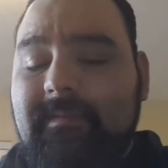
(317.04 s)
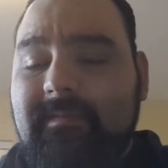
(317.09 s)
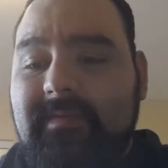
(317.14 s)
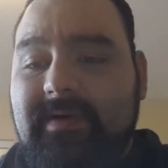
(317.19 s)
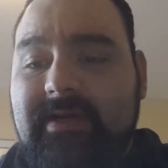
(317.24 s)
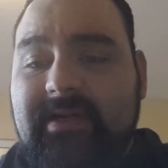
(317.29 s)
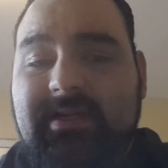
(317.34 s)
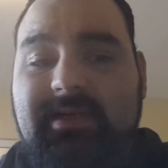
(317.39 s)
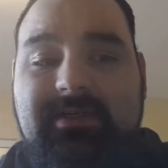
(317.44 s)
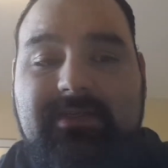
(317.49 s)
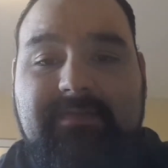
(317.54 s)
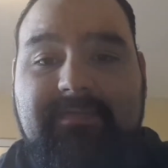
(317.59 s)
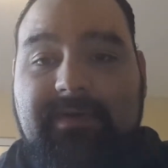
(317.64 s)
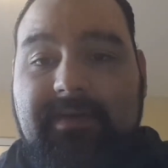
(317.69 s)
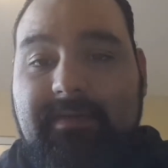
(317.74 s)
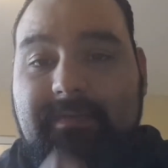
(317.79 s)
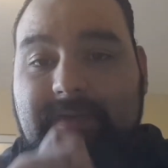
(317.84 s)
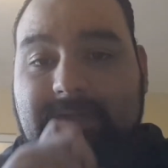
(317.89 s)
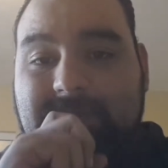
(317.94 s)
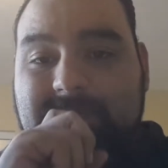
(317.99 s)
But it hits
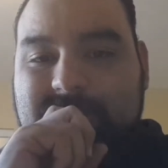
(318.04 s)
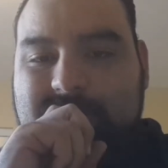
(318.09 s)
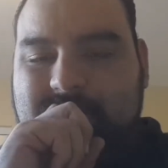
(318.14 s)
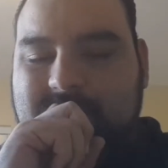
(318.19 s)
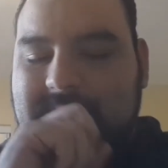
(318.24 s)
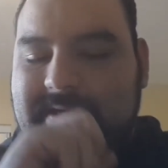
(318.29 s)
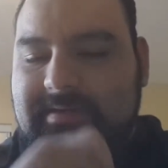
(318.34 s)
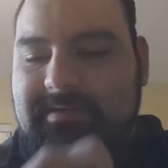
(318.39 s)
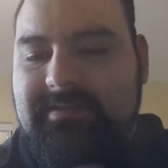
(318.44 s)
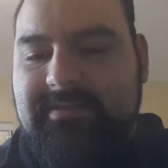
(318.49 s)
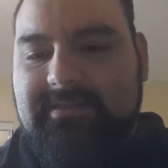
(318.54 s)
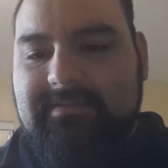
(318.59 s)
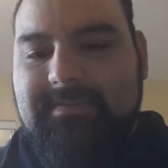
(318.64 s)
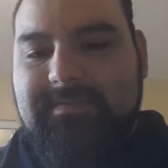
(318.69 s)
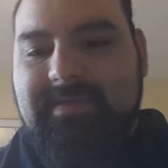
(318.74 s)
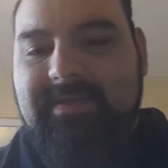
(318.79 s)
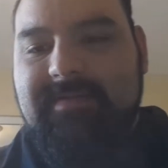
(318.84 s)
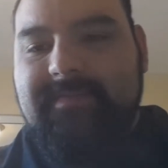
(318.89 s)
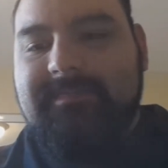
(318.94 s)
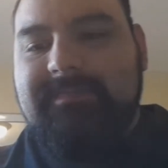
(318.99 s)
very well. That juice
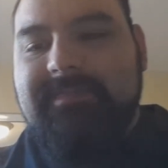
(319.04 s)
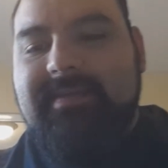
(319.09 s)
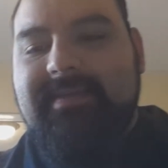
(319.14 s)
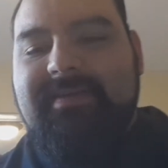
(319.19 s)
in my mouth.